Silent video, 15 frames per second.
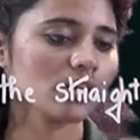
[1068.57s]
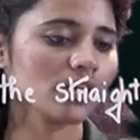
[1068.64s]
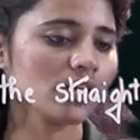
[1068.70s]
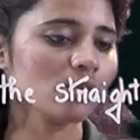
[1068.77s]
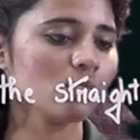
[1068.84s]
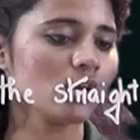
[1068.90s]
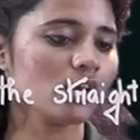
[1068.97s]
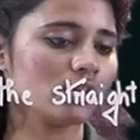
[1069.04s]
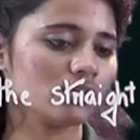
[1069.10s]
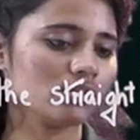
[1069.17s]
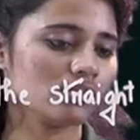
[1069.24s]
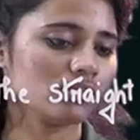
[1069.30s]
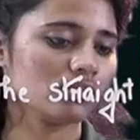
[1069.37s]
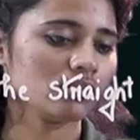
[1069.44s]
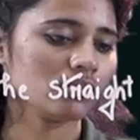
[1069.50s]
A1
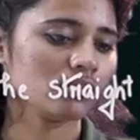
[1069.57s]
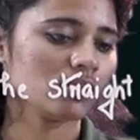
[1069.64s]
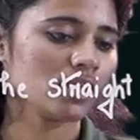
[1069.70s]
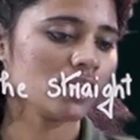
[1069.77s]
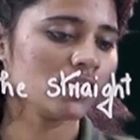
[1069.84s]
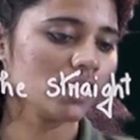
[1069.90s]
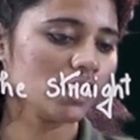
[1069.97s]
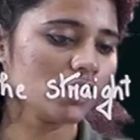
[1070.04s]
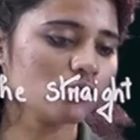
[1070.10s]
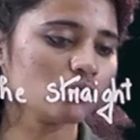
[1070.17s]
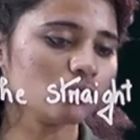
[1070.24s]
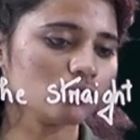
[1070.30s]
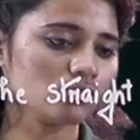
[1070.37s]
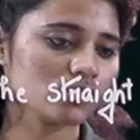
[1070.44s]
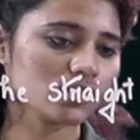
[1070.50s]
and
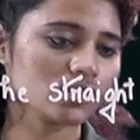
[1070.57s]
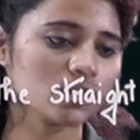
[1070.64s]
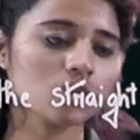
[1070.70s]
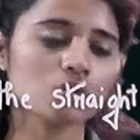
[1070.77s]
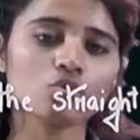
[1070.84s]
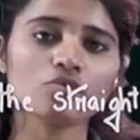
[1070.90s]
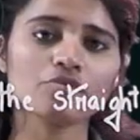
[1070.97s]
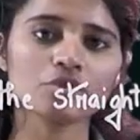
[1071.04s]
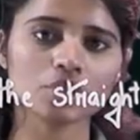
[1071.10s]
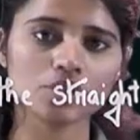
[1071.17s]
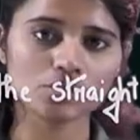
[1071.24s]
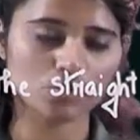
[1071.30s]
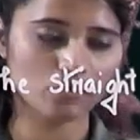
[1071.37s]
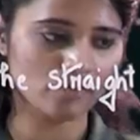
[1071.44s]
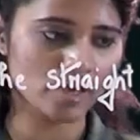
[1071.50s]
A2, these are the
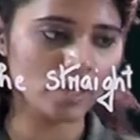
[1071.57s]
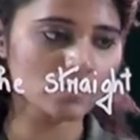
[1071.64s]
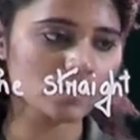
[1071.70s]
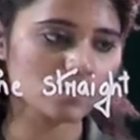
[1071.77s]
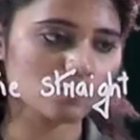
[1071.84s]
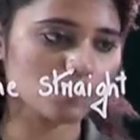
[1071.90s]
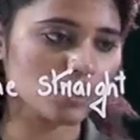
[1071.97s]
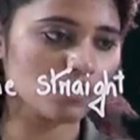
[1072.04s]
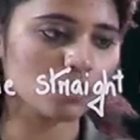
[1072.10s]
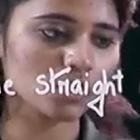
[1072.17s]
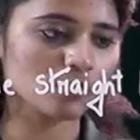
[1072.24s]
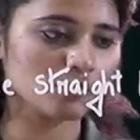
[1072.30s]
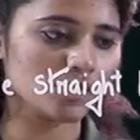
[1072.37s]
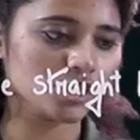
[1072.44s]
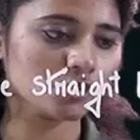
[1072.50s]
coefficients of X,
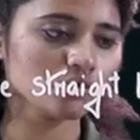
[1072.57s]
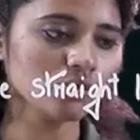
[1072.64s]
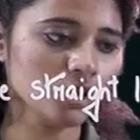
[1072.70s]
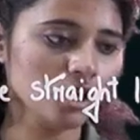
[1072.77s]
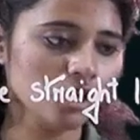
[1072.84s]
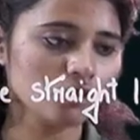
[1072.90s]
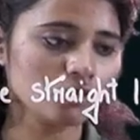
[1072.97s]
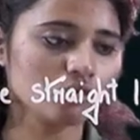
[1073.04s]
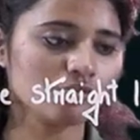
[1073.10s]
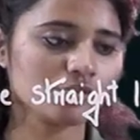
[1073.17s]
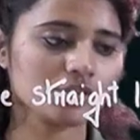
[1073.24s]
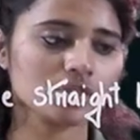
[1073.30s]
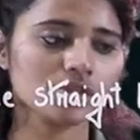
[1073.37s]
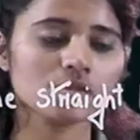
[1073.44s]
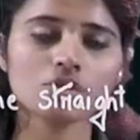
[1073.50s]
B1, B2,
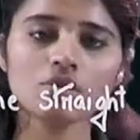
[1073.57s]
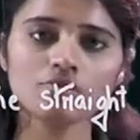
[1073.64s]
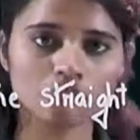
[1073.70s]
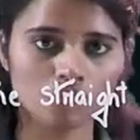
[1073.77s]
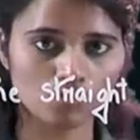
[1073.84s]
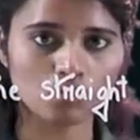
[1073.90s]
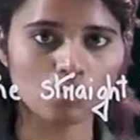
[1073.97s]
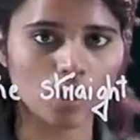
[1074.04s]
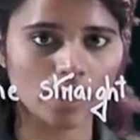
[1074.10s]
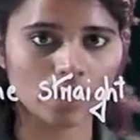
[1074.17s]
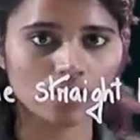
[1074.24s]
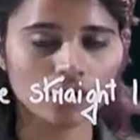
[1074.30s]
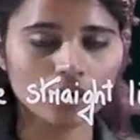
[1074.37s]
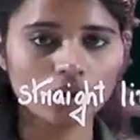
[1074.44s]
coefficients of Y.